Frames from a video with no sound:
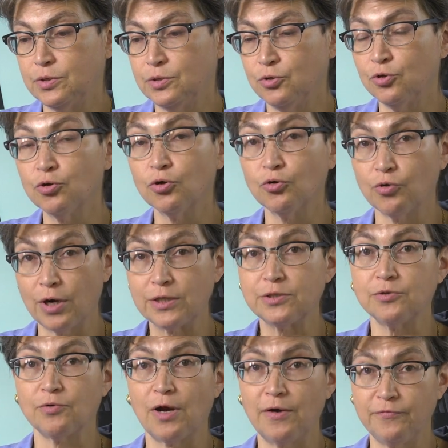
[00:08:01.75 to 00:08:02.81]
neural
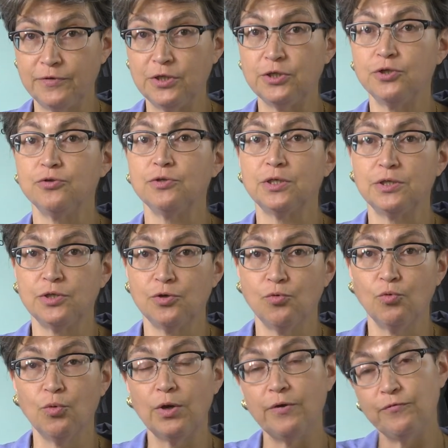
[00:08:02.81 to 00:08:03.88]
crest derived tissues, and
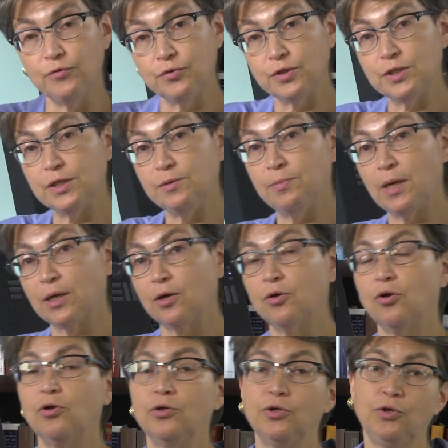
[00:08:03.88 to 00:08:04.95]
so if you see
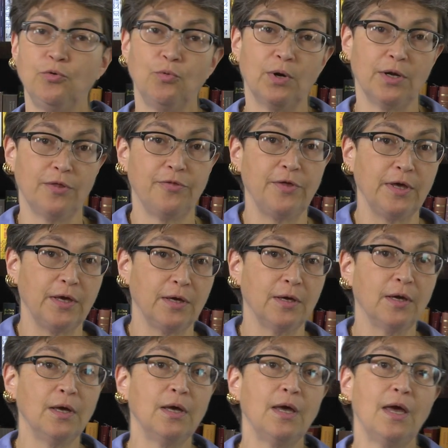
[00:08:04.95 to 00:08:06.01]
megacolon, you want to think
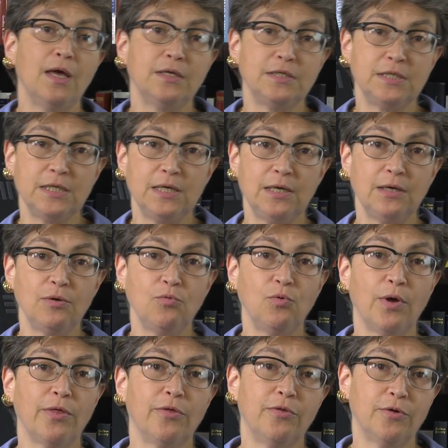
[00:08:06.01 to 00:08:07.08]
and see
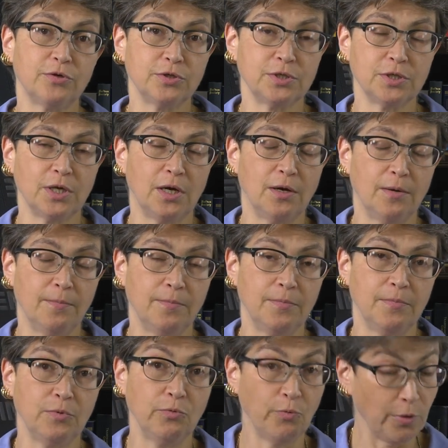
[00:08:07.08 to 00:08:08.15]
whether there's
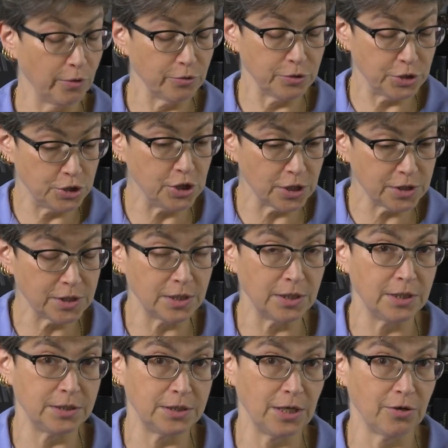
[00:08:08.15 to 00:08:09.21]
um, whether it's just
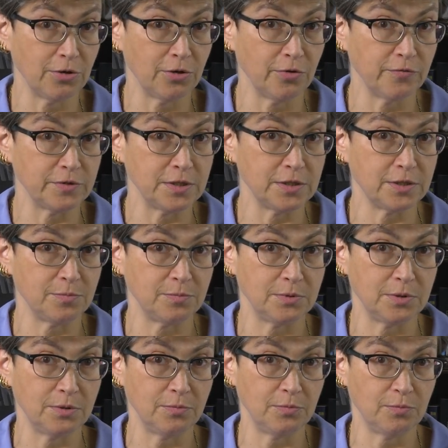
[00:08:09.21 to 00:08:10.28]
an enteric nervous
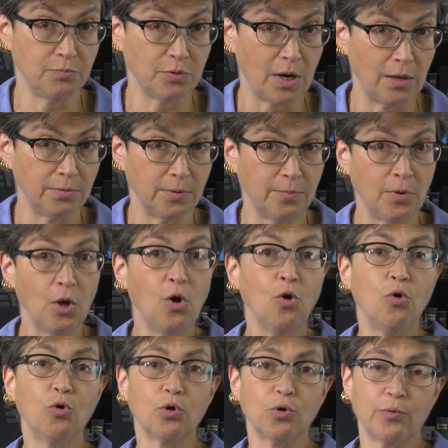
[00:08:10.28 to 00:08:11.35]
system problem
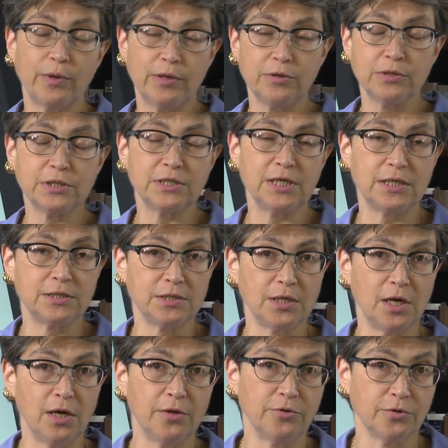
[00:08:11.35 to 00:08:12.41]
or whether it extends to
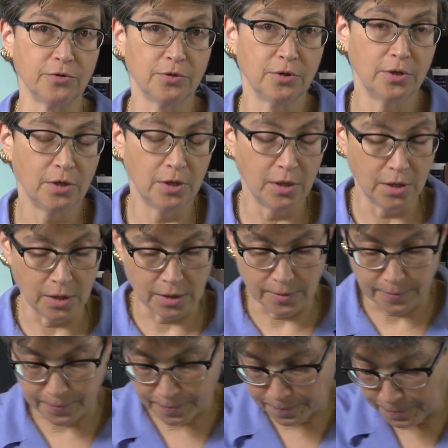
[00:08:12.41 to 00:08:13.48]
other
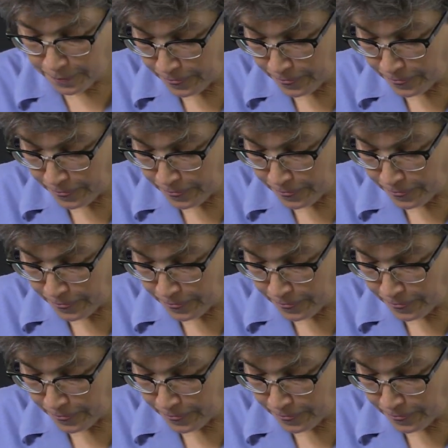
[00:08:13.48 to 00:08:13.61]
um,